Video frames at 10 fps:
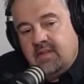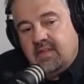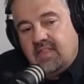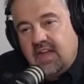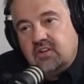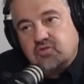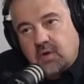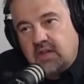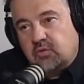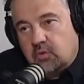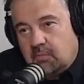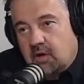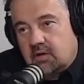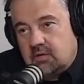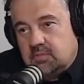that is rather
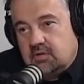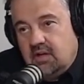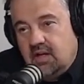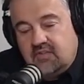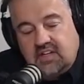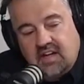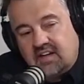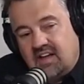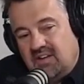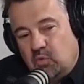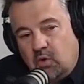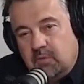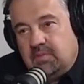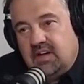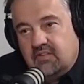remarkable, having not gotten one
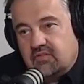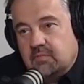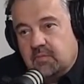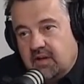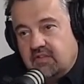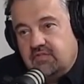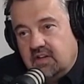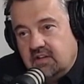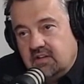penny from the PUF fund.